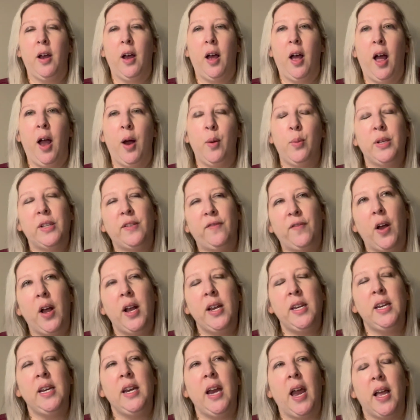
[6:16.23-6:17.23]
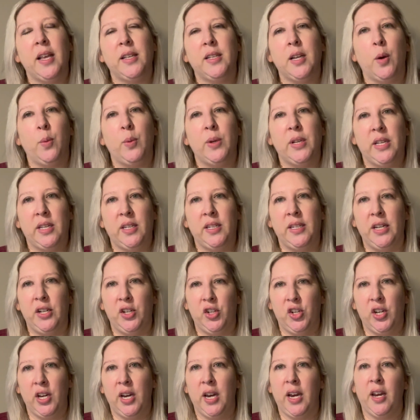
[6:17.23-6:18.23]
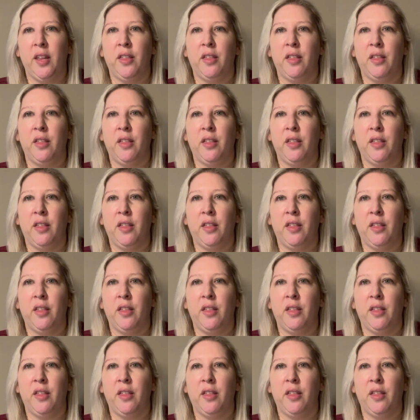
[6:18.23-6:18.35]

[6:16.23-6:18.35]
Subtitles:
I was finding as I was stitching,